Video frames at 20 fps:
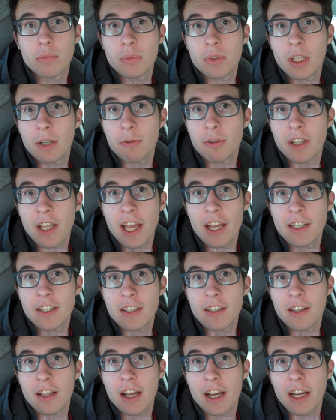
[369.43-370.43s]
Then we'll head to
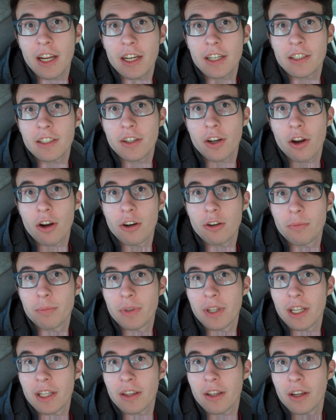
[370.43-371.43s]
the line and hope
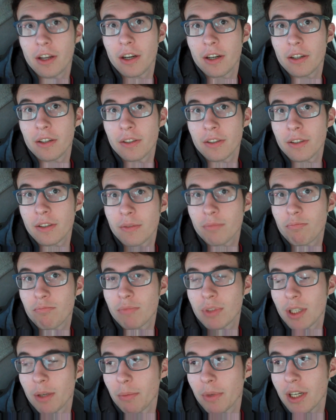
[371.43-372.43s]
that there's
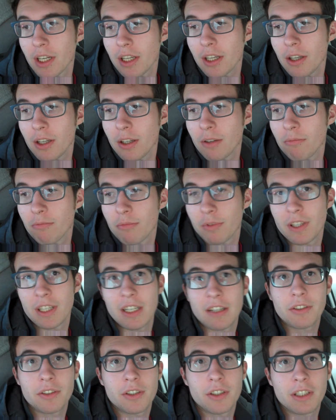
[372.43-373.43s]
somebody with an
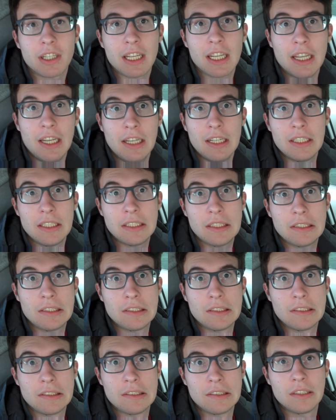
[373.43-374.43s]
extra ticket.
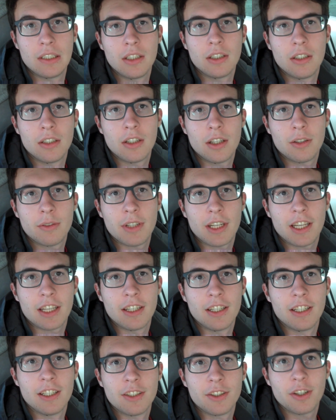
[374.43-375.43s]
To
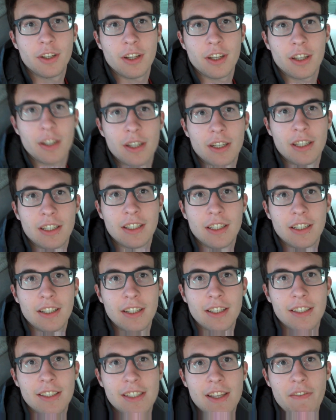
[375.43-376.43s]
a
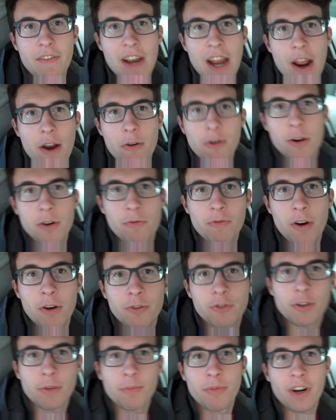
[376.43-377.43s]
7-hour road
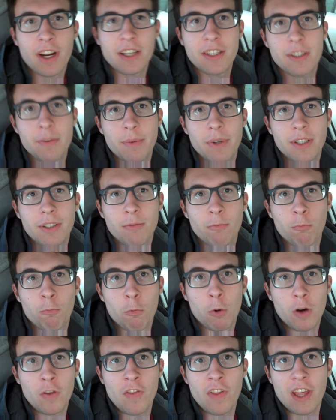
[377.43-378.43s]
trip risk, but
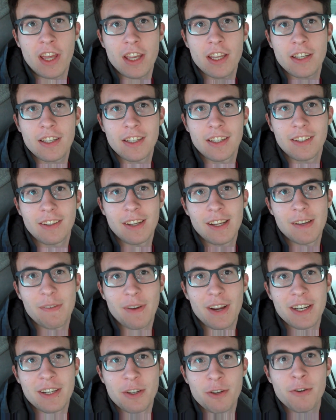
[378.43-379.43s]
worth it if
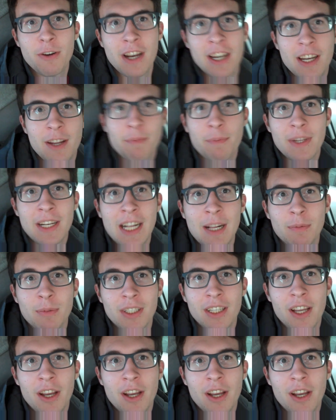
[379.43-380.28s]
I do end up being able to